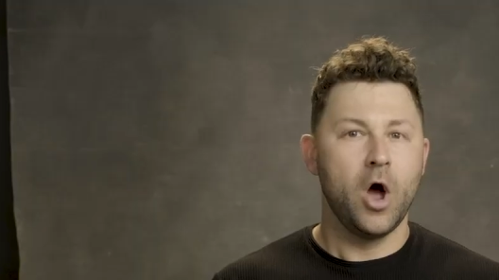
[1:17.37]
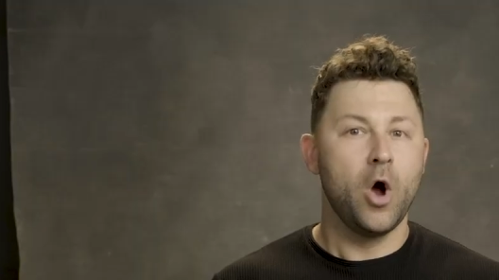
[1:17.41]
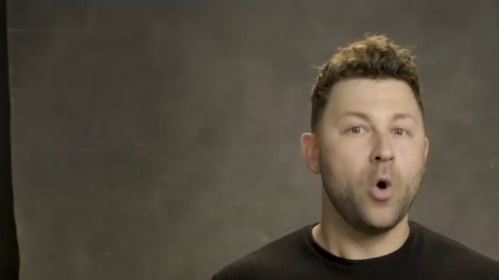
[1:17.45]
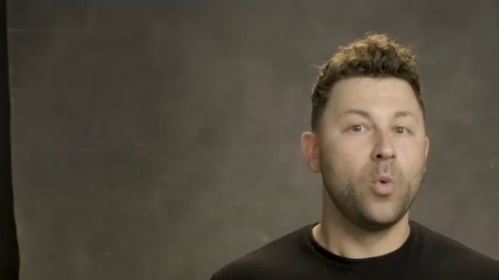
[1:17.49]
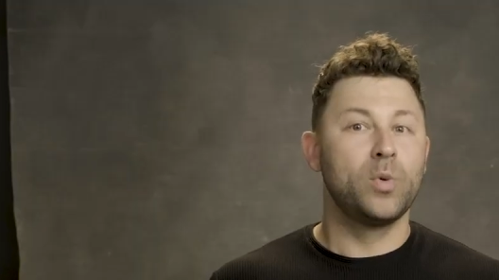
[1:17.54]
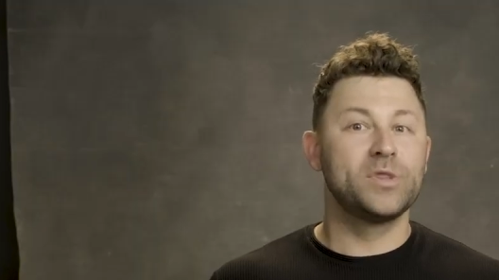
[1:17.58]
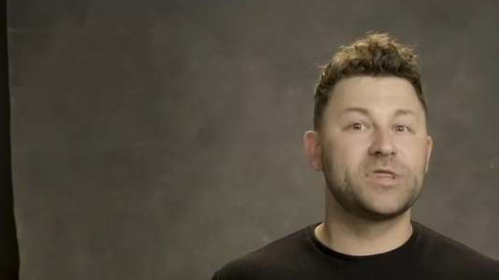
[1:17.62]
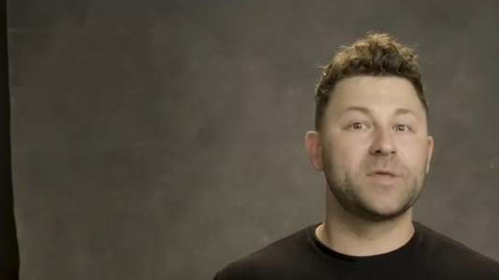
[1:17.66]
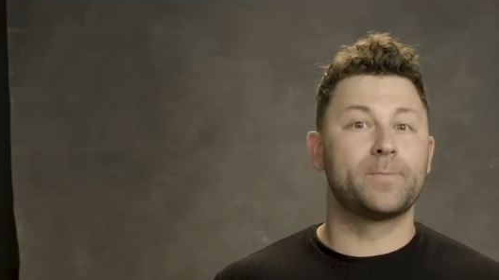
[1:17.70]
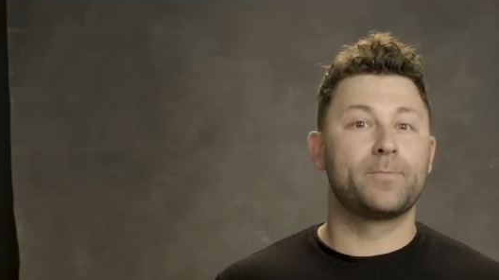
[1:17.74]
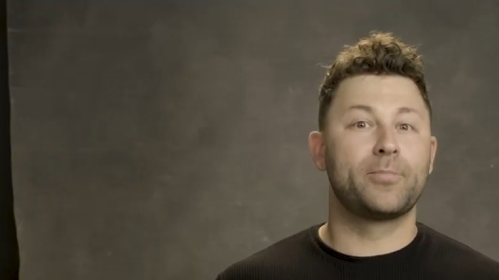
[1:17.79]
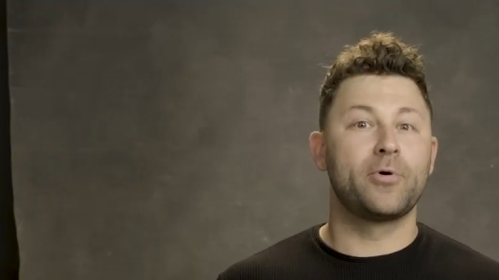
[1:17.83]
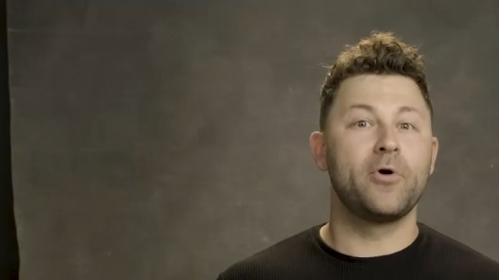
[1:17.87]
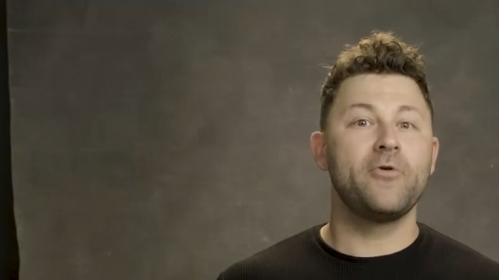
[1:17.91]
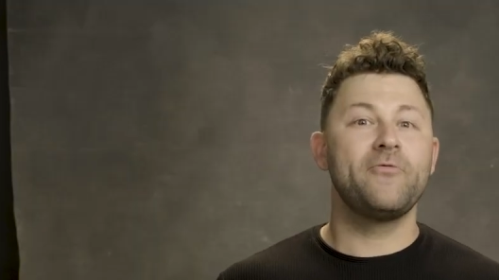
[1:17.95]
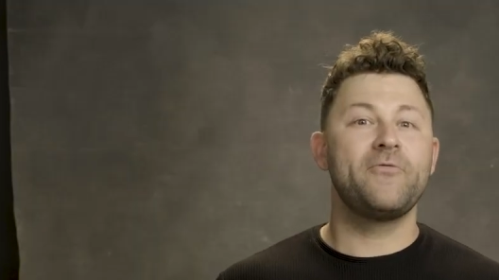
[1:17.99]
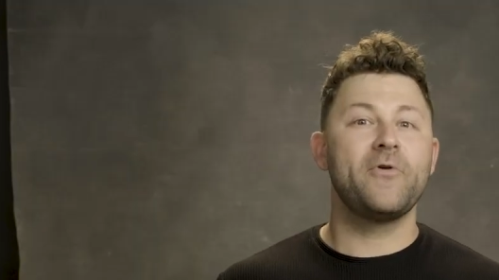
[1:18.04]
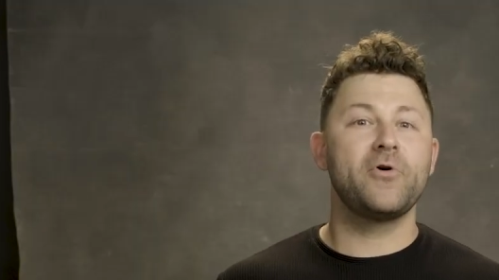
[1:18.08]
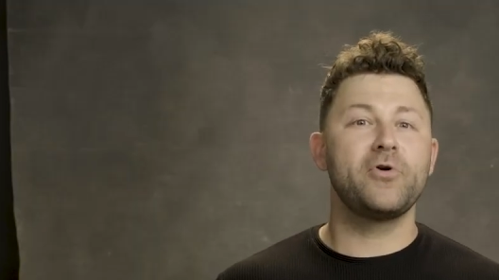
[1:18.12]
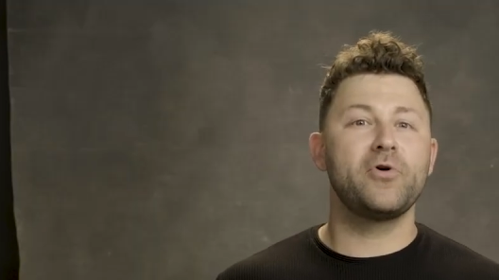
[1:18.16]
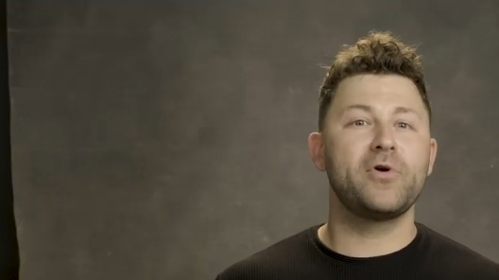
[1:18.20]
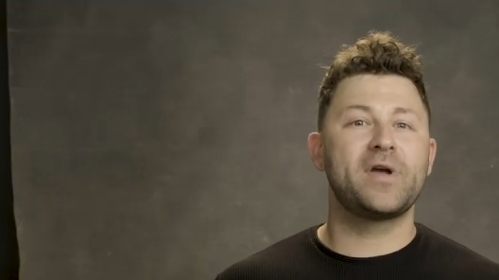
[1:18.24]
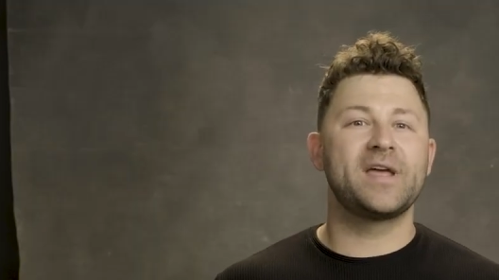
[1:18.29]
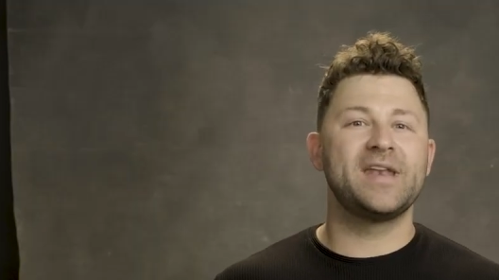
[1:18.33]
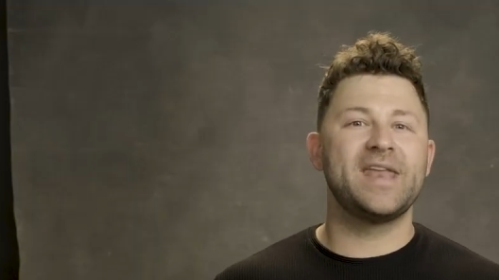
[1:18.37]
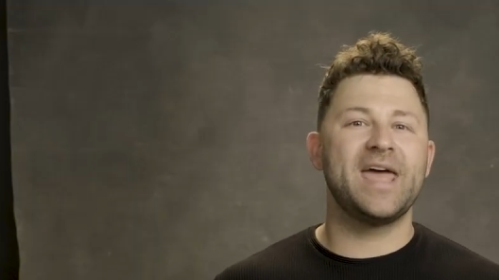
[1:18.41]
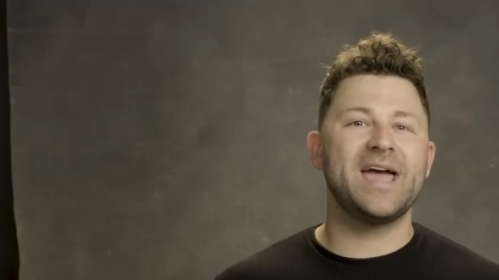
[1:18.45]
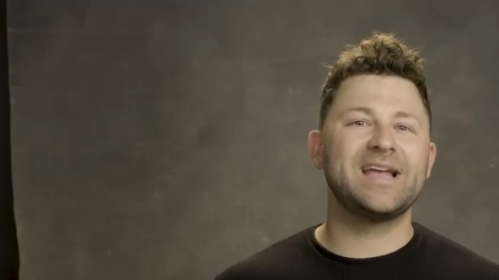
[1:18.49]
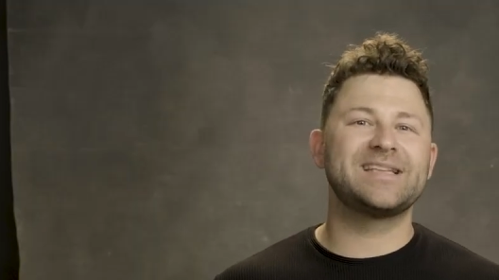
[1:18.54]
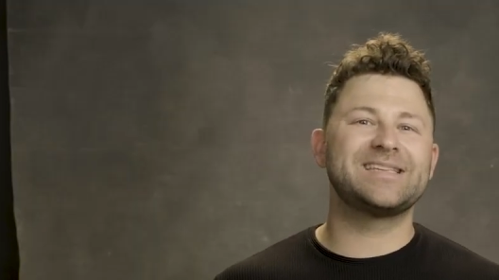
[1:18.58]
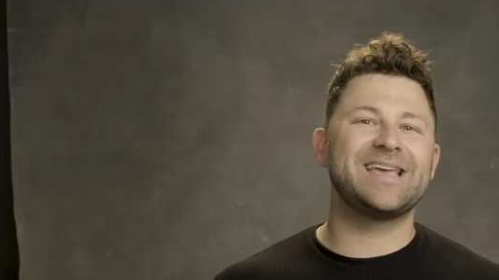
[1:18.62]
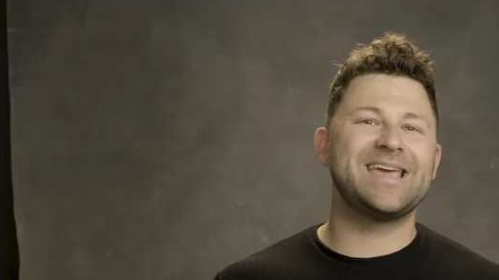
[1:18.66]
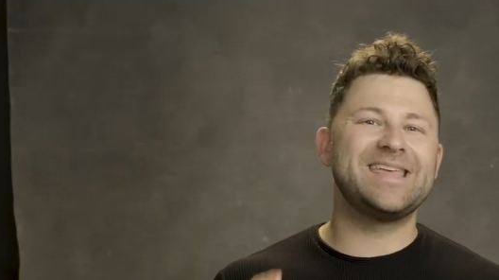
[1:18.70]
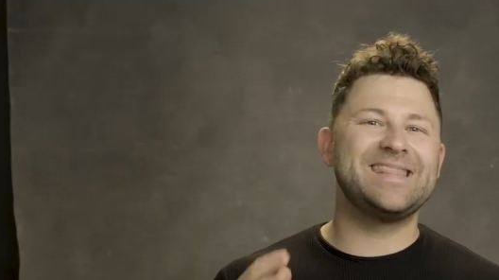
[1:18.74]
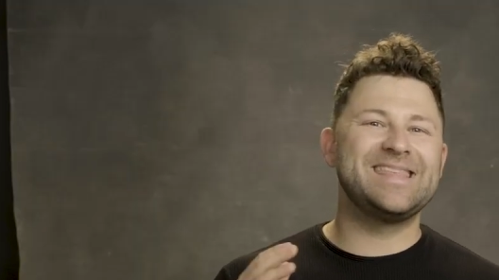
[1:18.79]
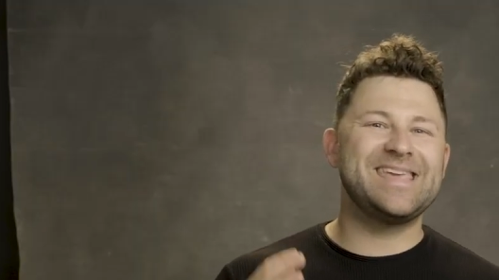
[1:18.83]
With the Profoto
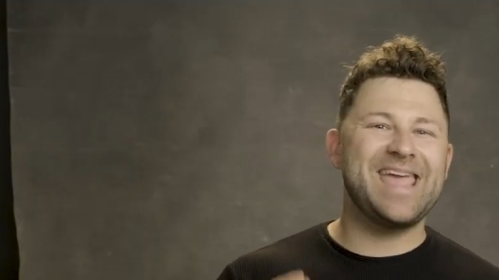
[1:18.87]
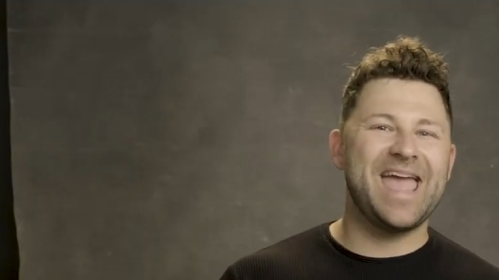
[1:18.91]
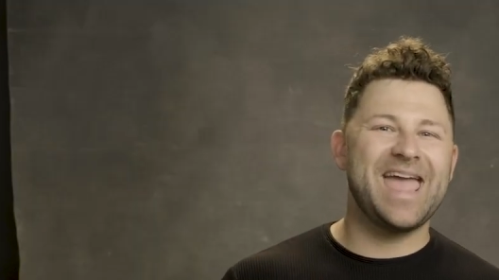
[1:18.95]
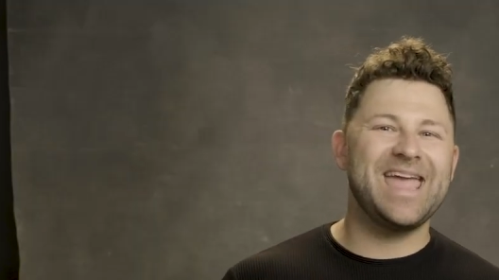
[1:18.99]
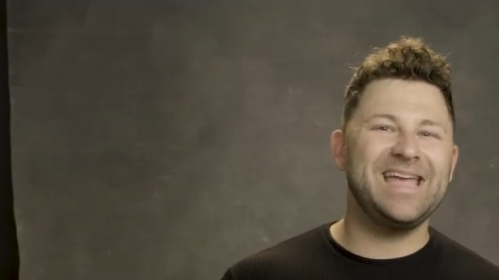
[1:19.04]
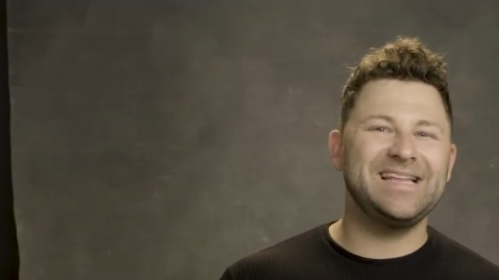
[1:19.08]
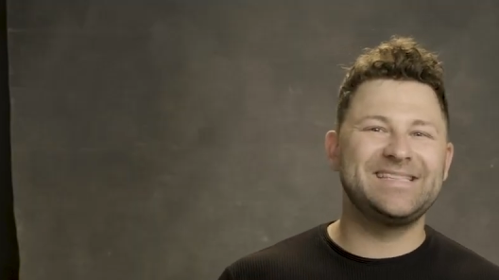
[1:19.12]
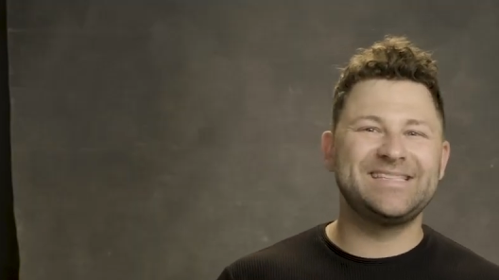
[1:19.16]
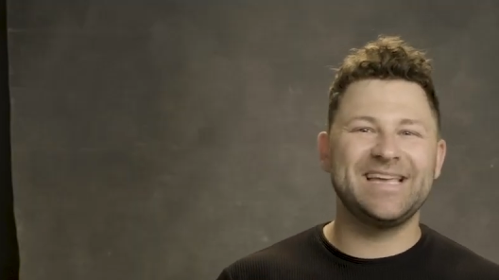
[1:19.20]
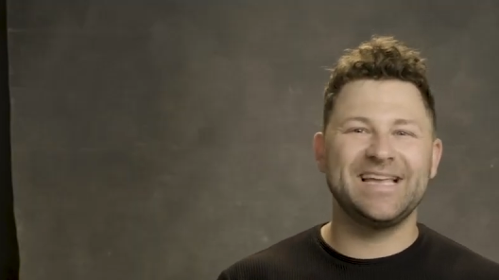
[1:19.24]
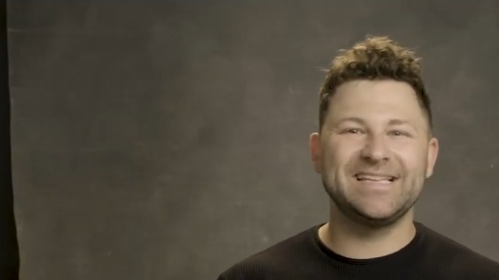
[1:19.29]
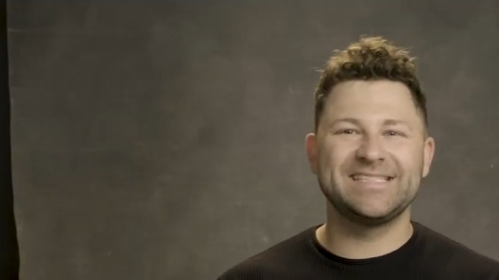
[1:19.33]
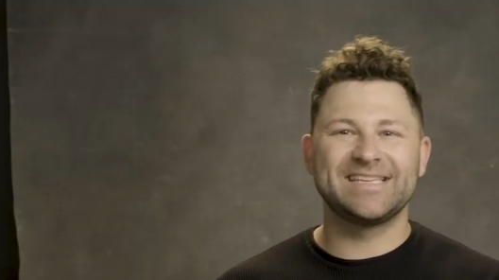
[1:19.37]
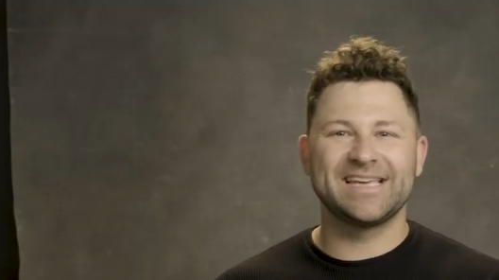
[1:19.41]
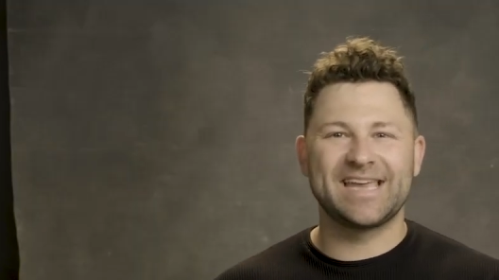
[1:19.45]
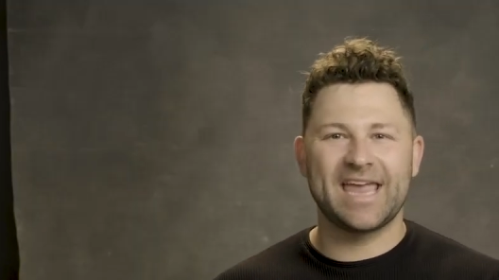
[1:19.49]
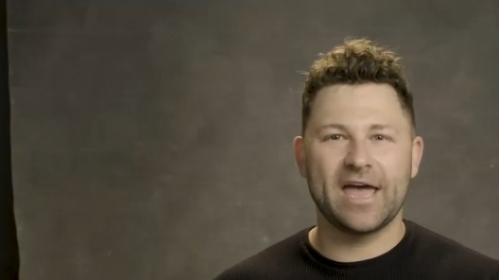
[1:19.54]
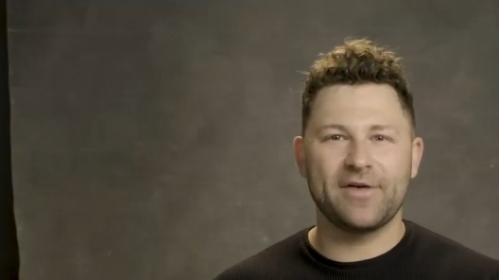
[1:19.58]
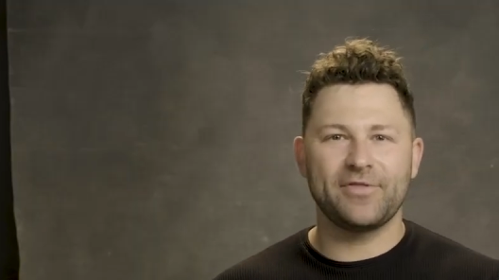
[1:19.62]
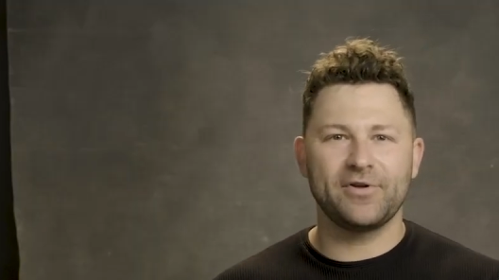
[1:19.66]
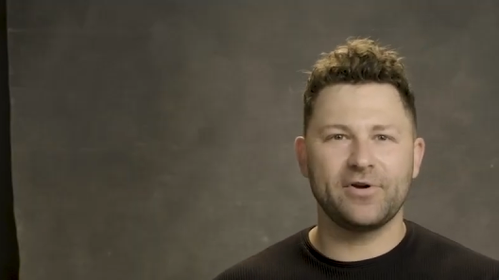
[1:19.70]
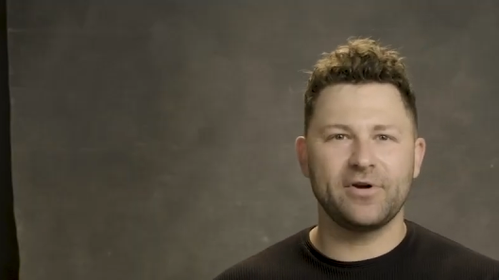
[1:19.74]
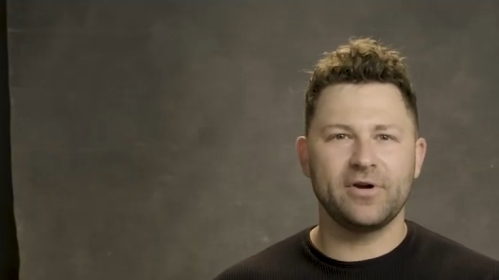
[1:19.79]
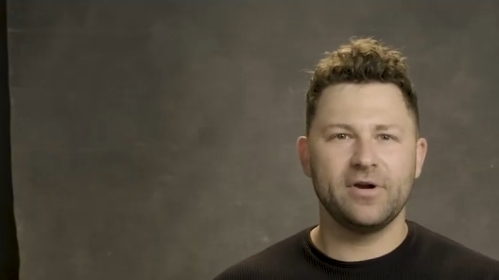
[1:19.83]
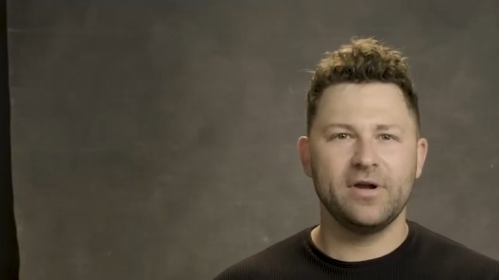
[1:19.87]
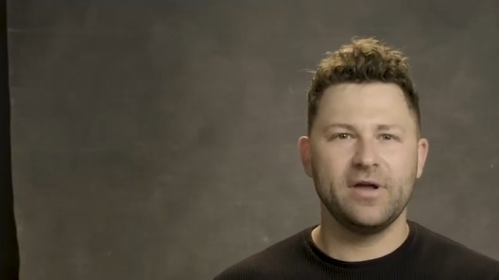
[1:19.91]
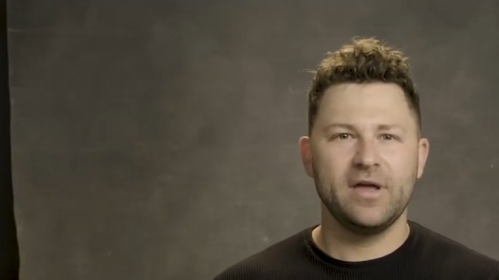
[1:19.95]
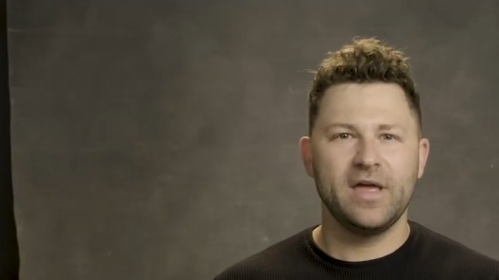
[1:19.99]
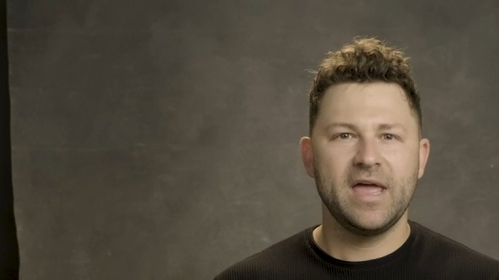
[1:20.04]
Connect and the A10 together,